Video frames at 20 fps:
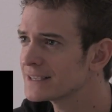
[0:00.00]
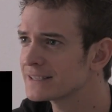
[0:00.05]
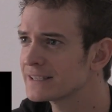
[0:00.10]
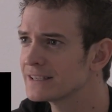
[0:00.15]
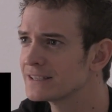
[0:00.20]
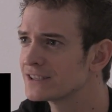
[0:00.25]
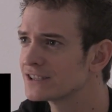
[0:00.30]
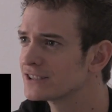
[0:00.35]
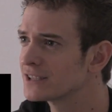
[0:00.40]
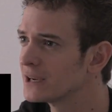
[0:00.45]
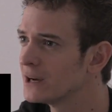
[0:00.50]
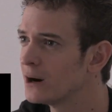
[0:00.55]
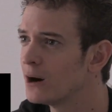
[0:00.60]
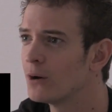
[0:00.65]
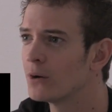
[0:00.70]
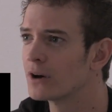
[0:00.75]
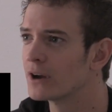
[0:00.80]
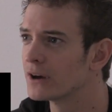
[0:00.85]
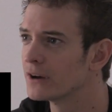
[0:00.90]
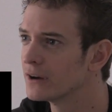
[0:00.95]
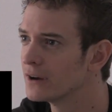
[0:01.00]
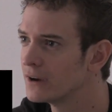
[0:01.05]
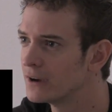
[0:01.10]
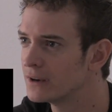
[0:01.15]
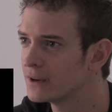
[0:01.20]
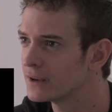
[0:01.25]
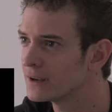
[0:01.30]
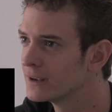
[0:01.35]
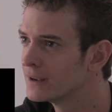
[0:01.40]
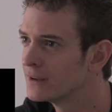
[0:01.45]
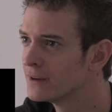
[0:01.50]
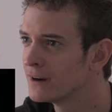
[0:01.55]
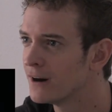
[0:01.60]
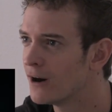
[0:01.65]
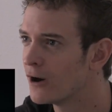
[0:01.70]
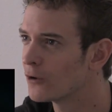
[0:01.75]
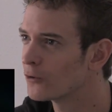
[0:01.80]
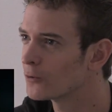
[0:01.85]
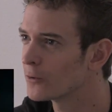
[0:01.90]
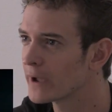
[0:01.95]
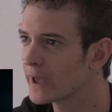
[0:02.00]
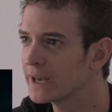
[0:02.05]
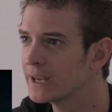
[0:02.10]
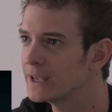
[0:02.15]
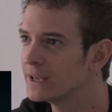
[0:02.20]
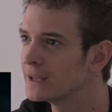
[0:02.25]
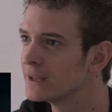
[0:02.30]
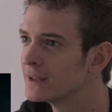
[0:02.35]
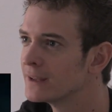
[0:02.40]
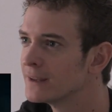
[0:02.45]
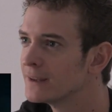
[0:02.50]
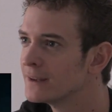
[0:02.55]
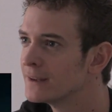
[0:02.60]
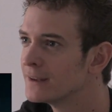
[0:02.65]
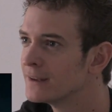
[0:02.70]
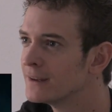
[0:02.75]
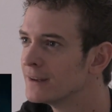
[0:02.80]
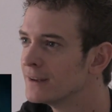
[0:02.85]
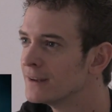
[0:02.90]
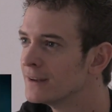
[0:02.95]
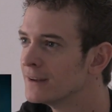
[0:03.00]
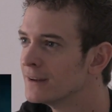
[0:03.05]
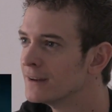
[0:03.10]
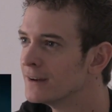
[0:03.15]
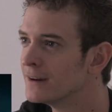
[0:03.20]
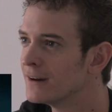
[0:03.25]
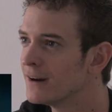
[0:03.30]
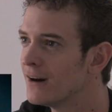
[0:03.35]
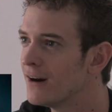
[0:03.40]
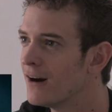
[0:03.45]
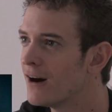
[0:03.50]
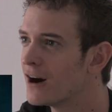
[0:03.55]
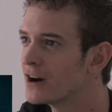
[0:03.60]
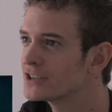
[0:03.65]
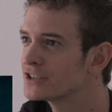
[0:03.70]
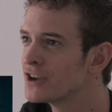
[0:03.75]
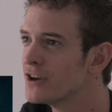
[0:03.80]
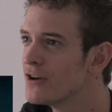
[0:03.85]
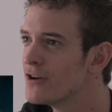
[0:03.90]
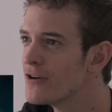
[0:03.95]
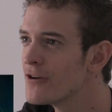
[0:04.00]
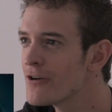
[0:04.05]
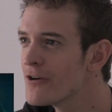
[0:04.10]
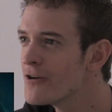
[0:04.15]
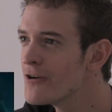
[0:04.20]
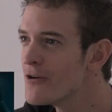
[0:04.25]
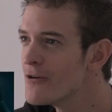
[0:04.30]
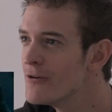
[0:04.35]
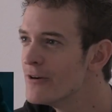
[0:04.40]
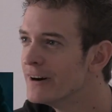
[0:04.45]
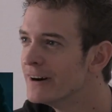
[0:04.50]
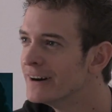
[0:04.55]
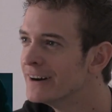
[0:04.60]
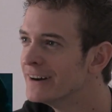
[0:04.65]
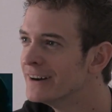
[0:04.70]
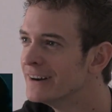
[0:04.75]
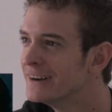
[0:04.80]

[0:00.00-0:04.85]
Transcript: This is so good already. R2!